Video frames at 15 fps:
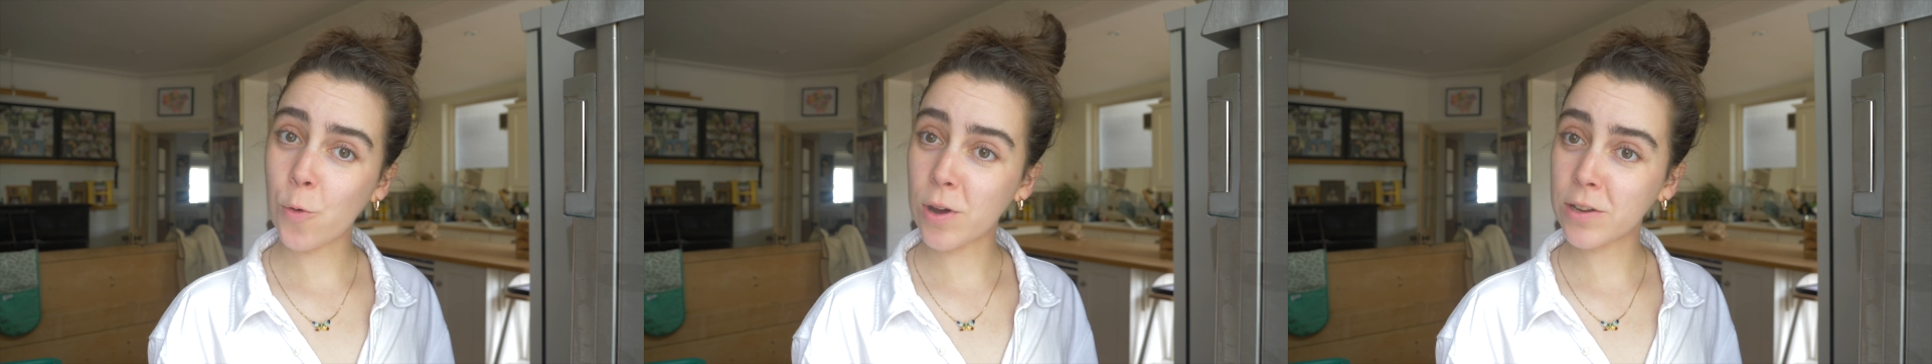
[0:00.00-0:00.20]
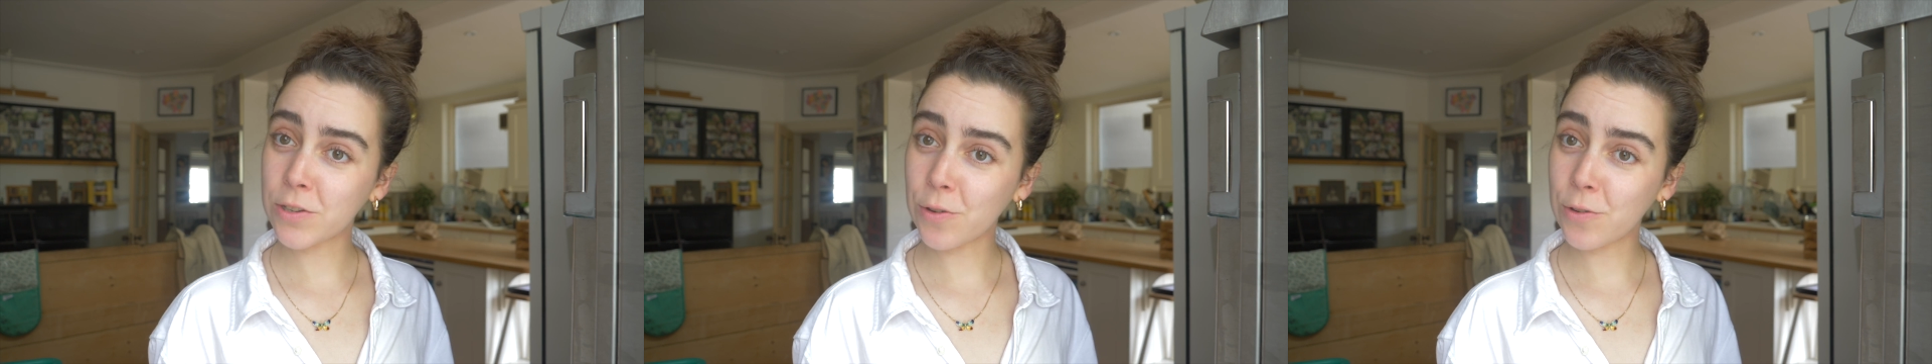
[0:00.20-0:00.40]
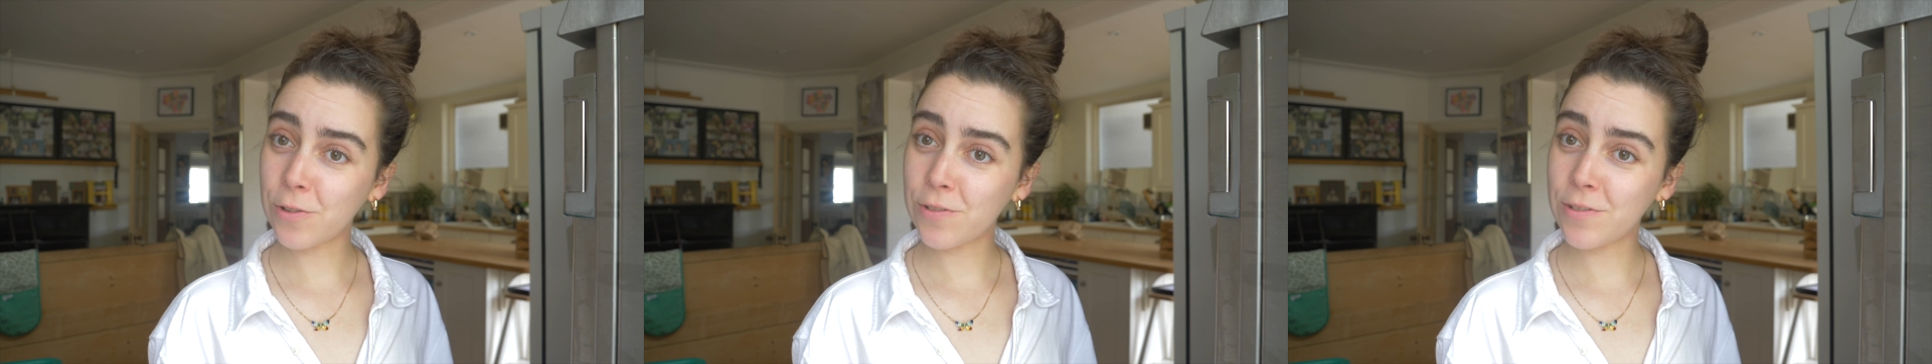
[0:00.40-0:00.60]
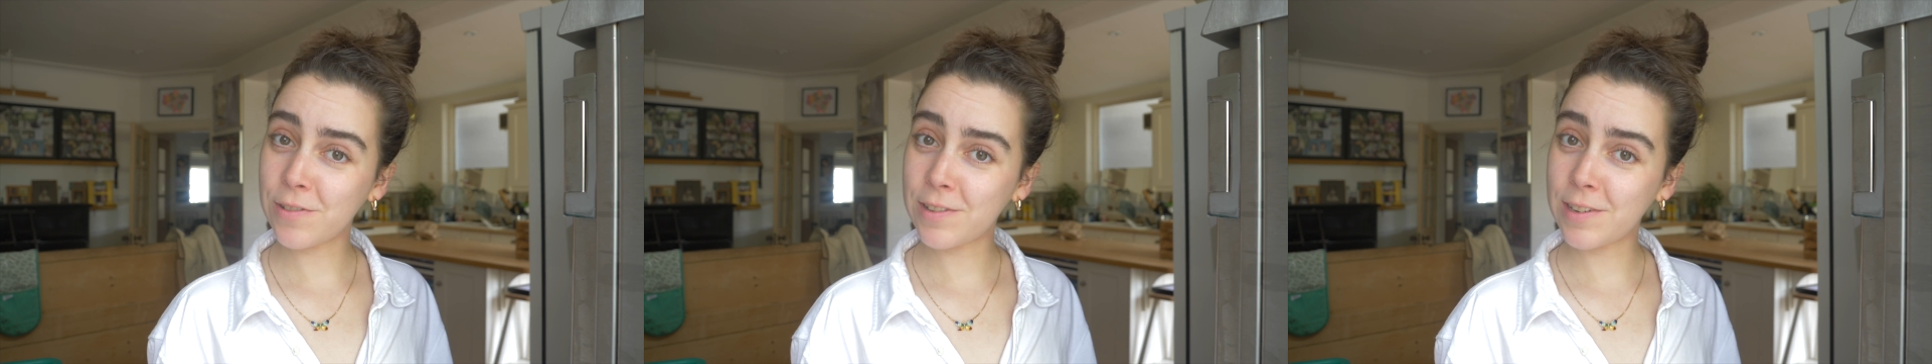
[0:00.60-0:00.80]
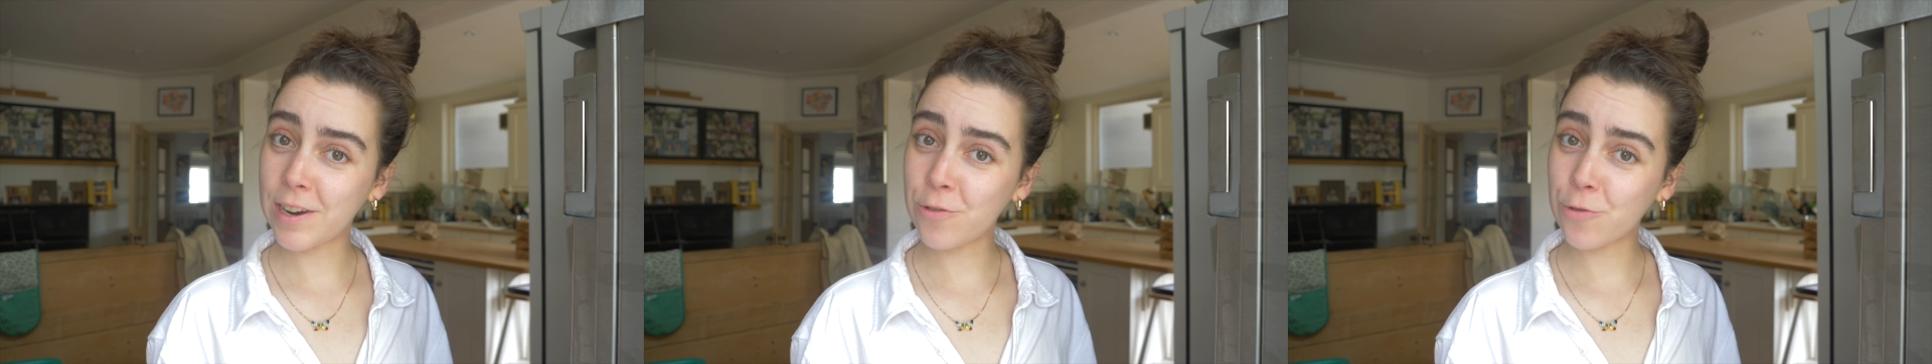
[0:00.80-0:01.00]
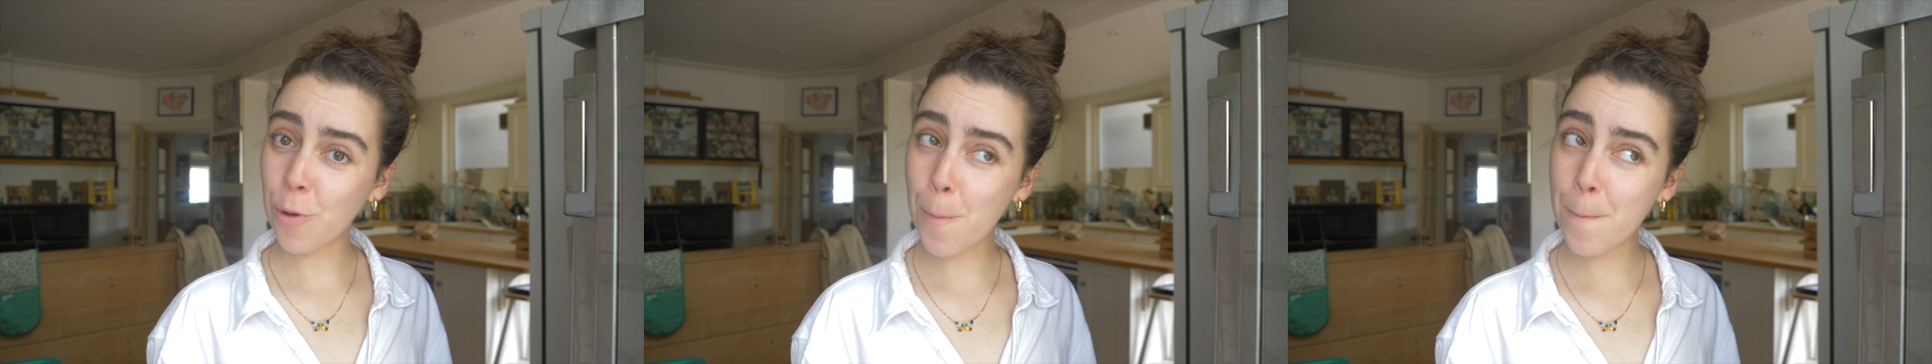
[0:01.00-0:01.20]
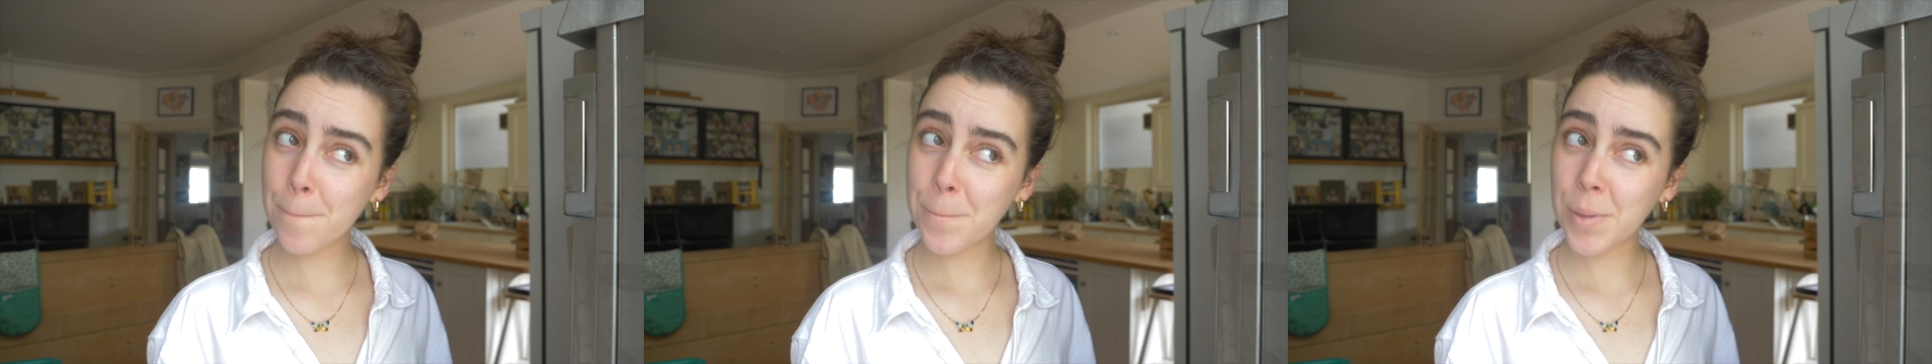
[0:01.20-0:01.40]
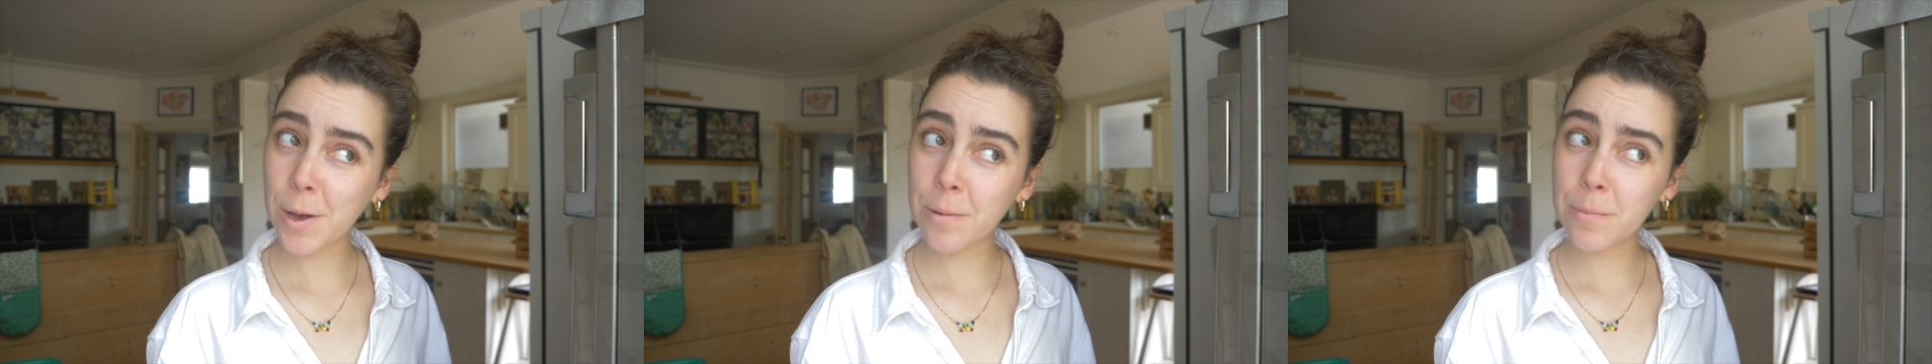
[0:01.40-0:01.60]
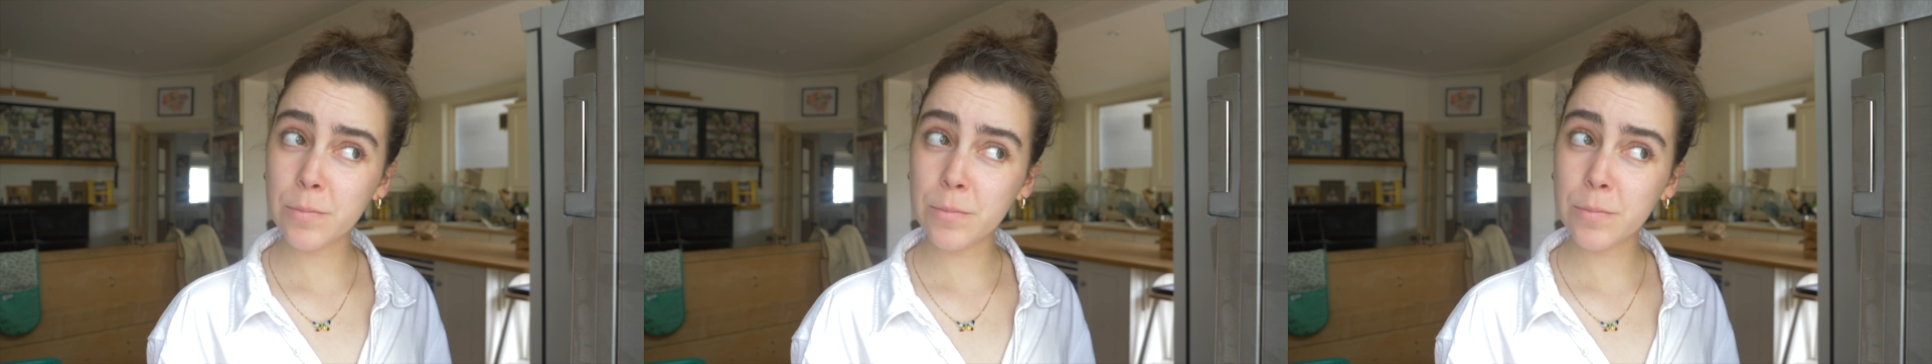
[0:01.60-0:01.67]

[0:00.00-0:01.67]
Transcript: croissant de trempe,